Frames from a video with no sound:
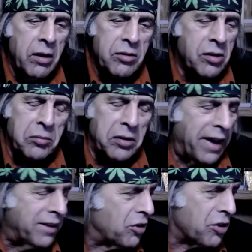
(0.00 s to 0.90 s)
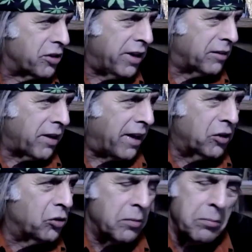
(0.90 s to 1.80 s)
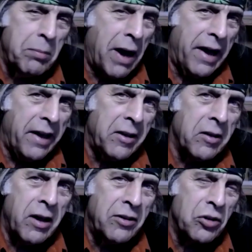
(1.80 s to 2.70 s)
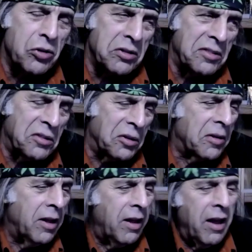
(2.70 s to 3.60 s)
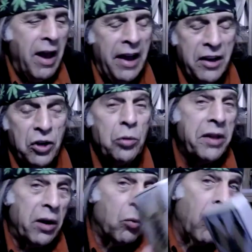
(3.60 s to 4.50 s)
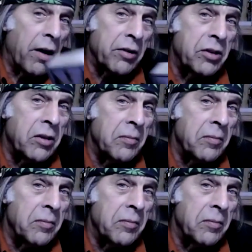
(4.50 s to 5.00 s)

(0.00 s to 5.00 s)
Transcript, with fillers: Something I just can't, I couldn't buy. I just couldn't do it. I knew that it worked